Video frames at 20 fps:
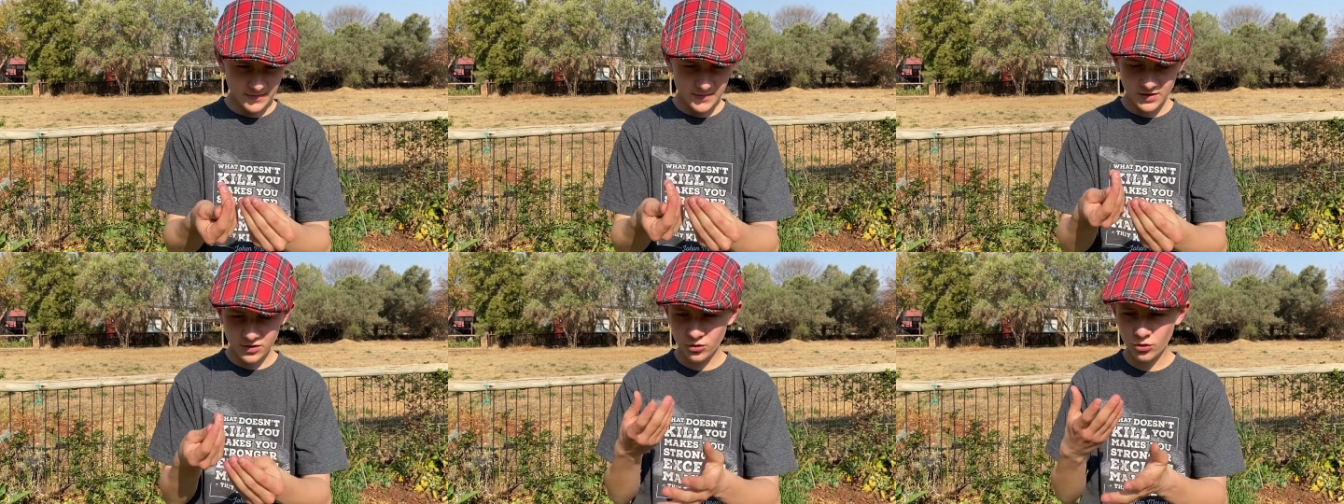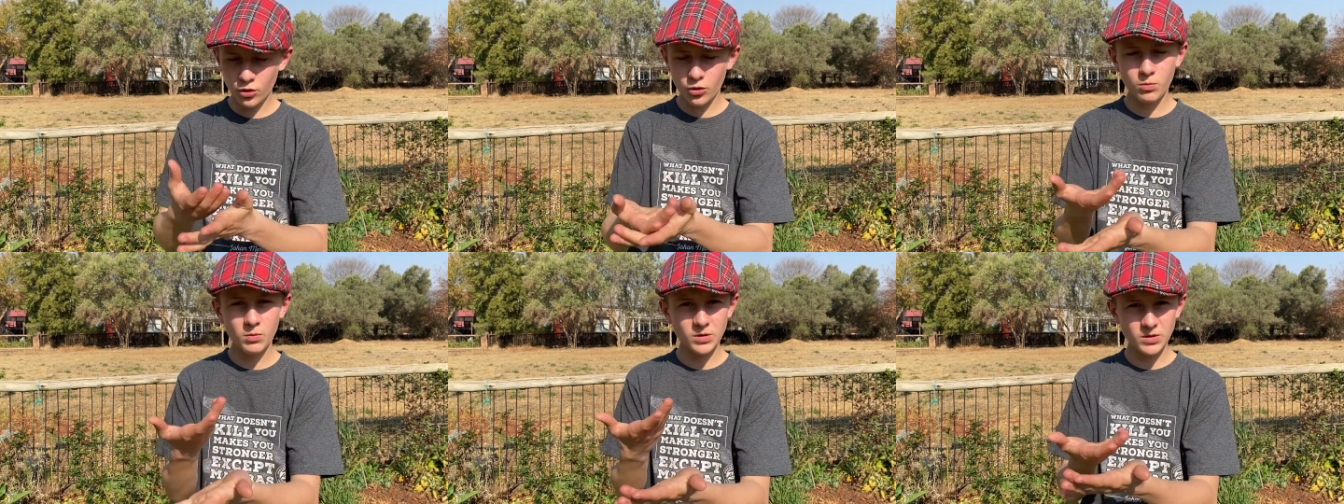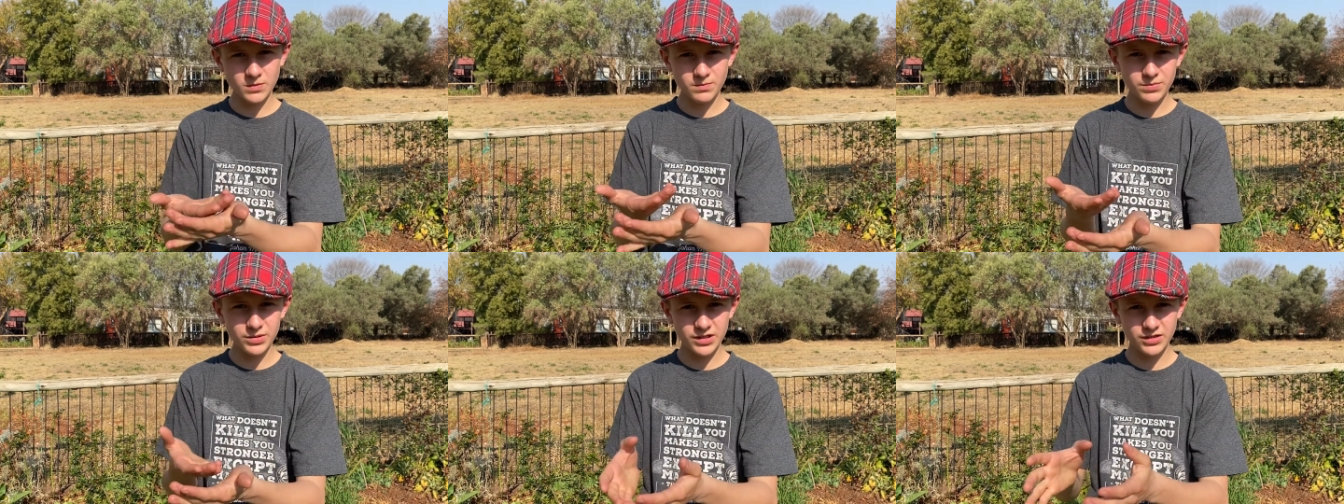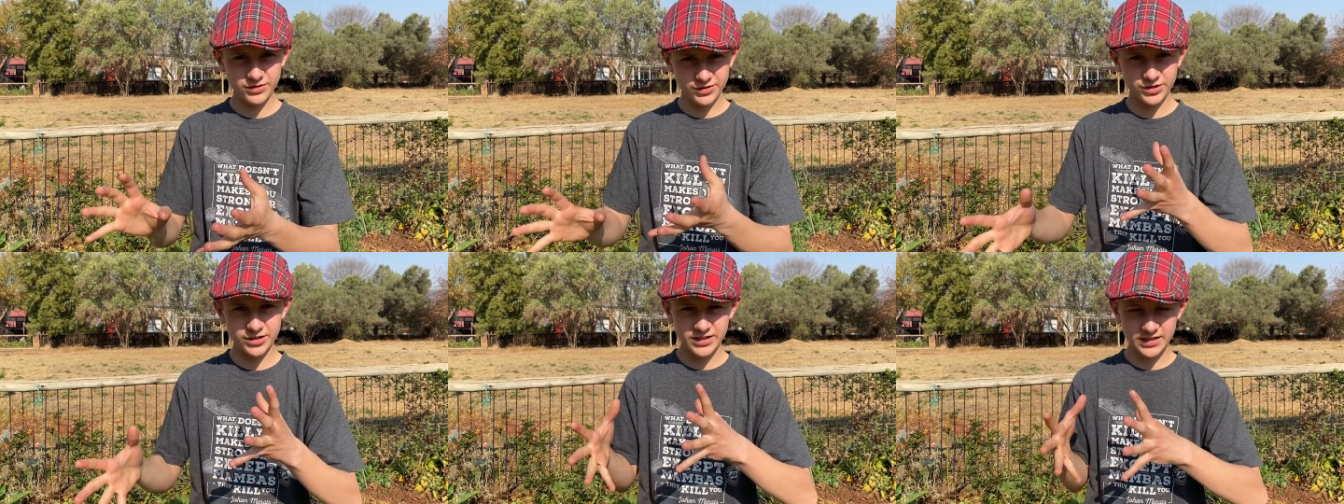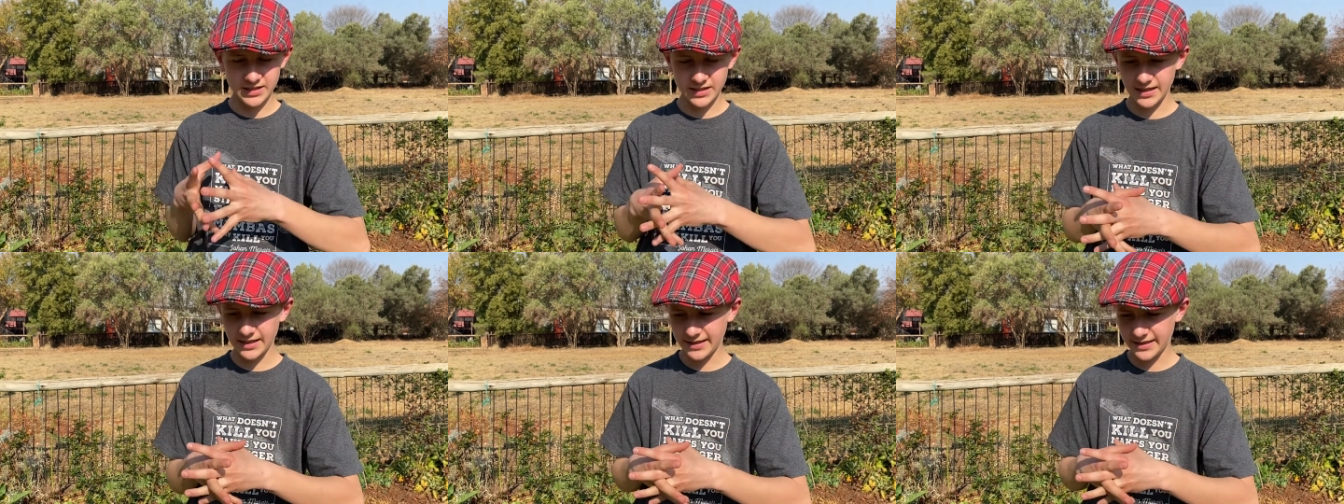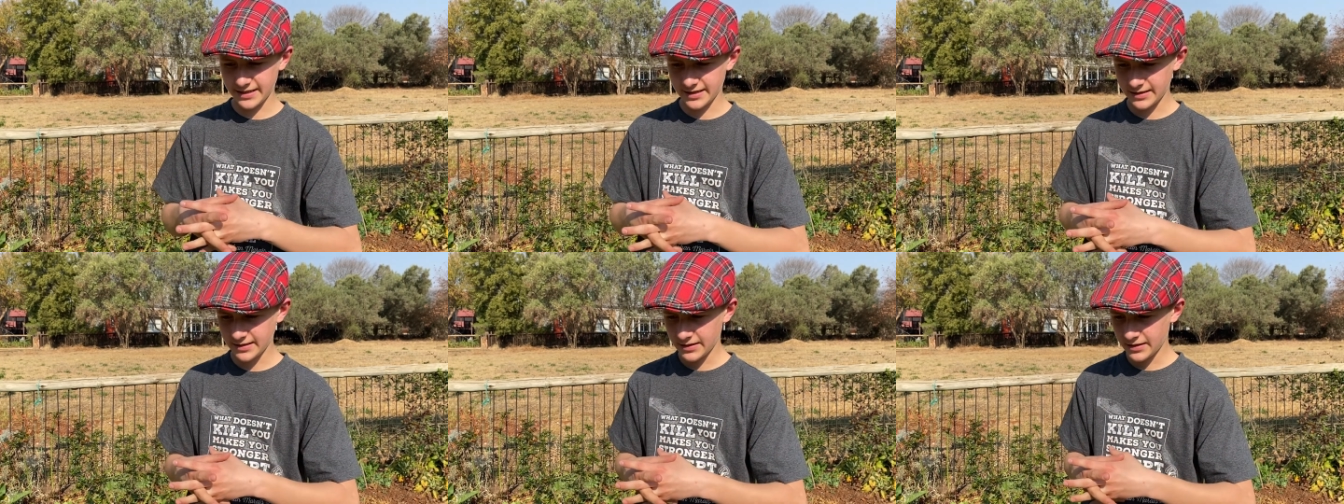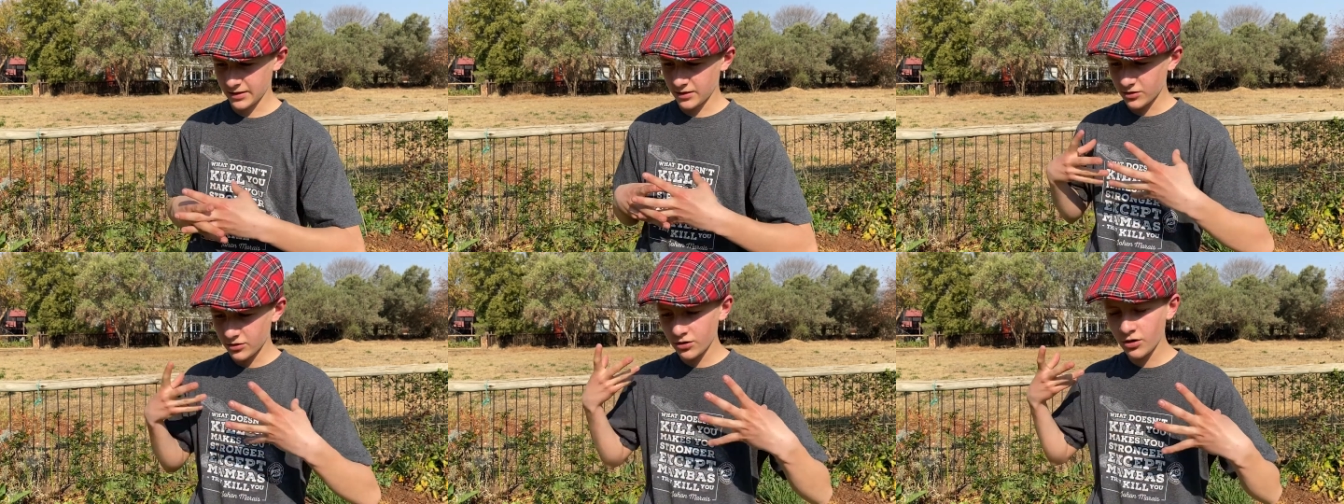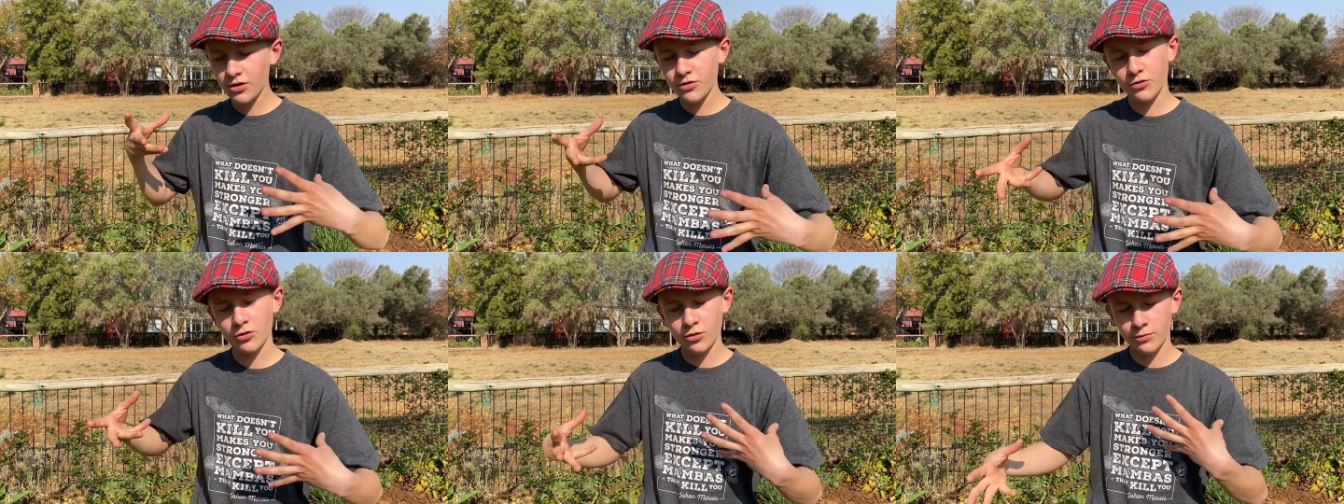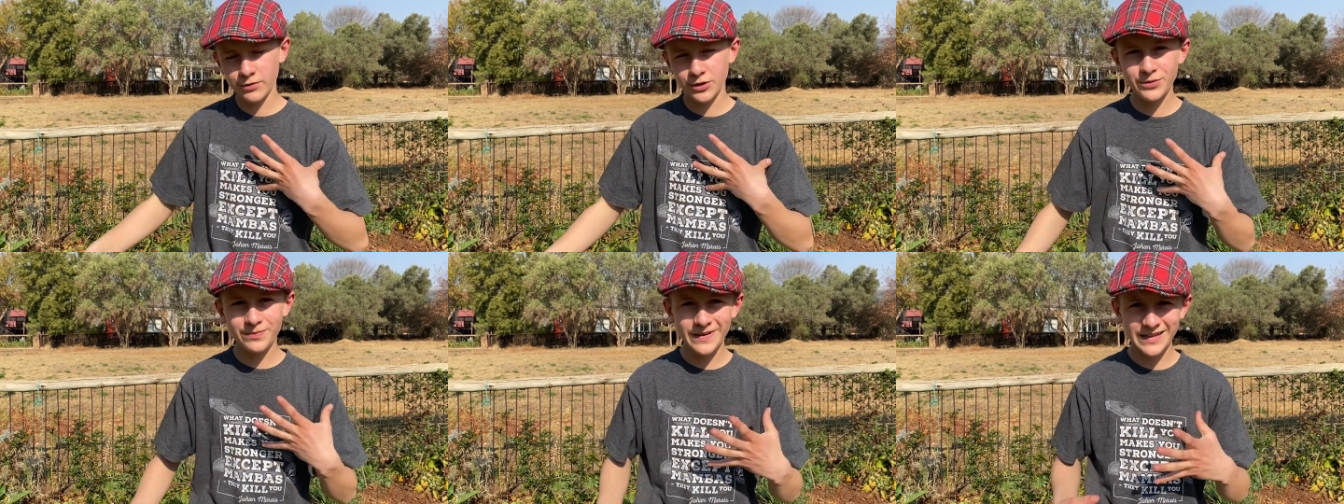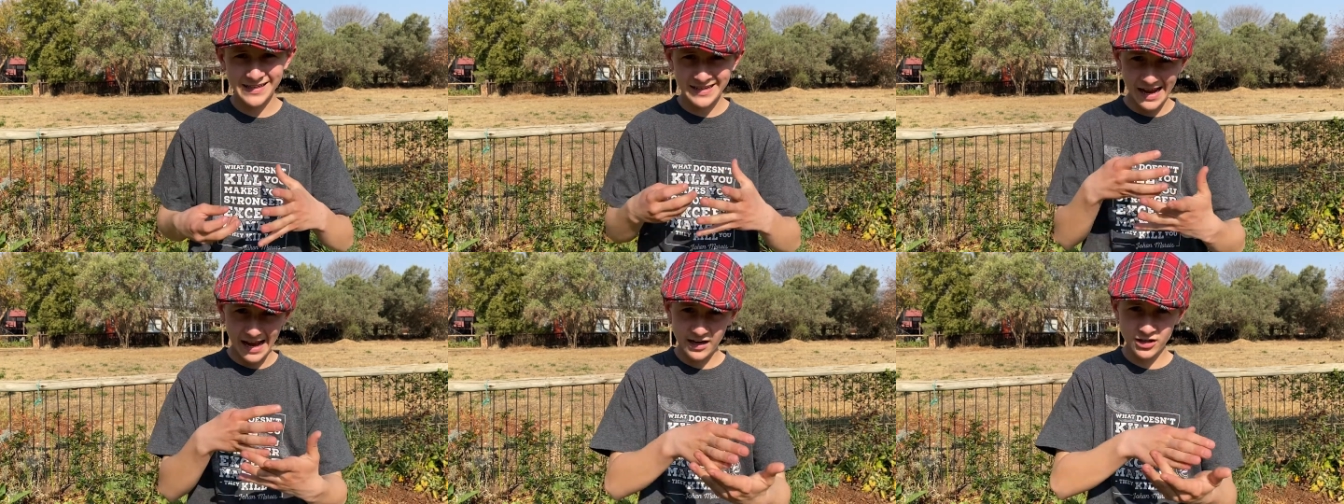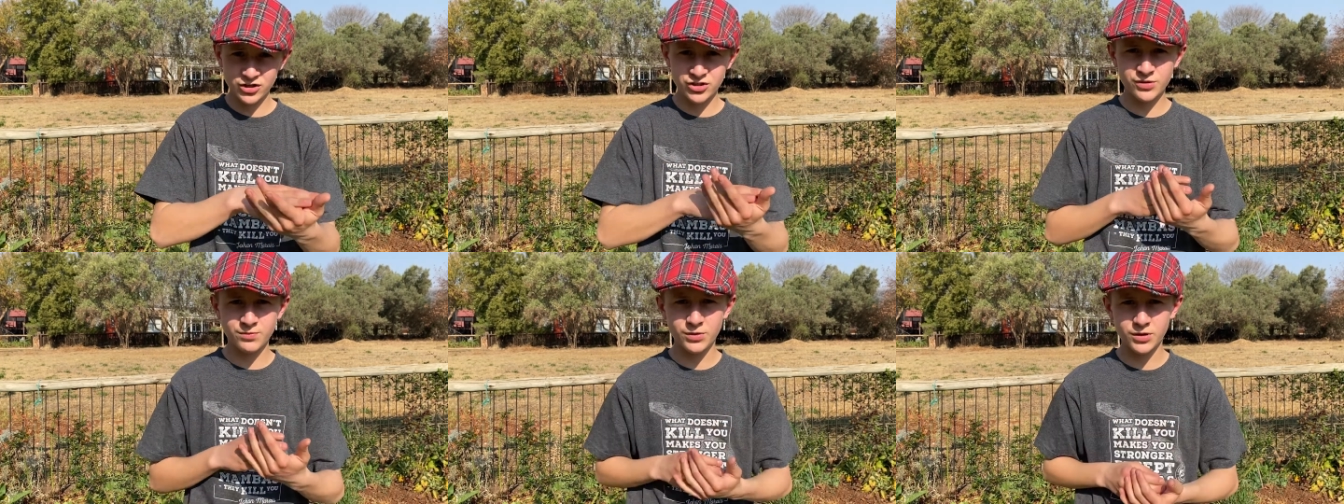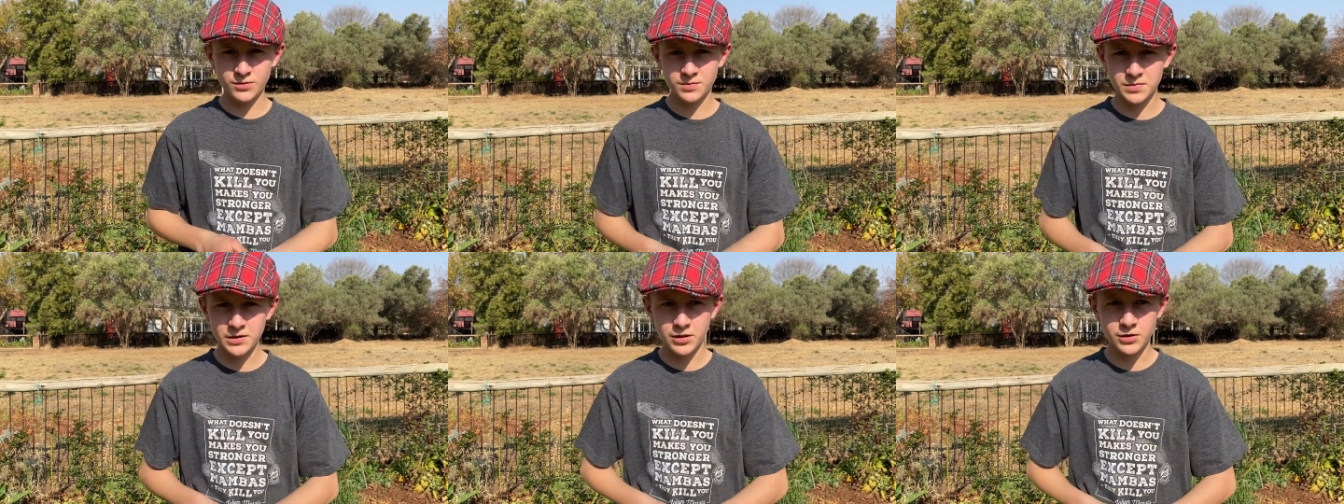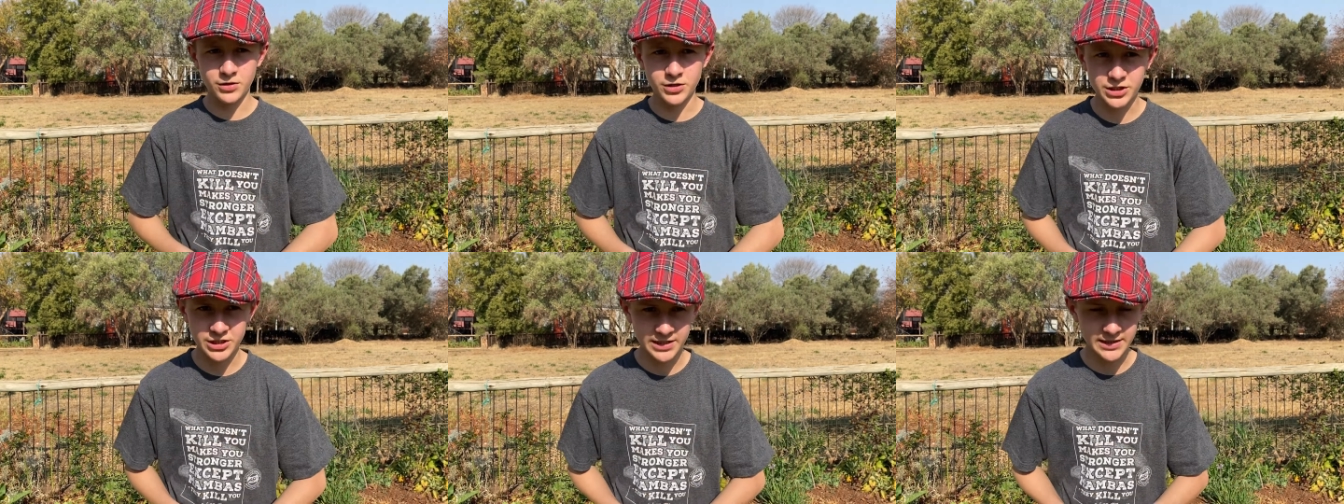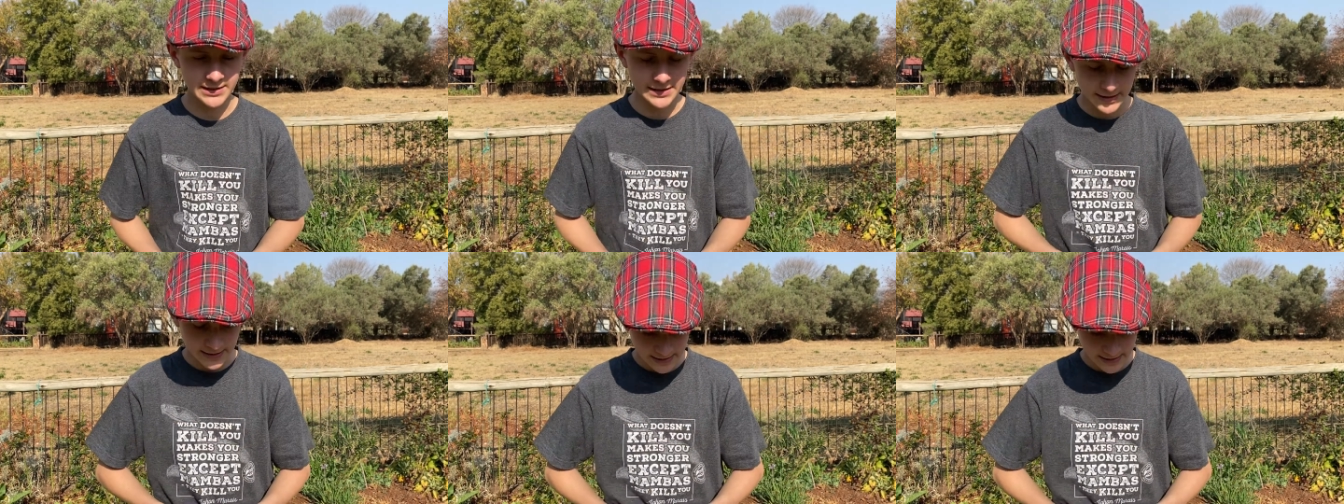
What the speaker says: normal pollution, not normal but tangible pollution.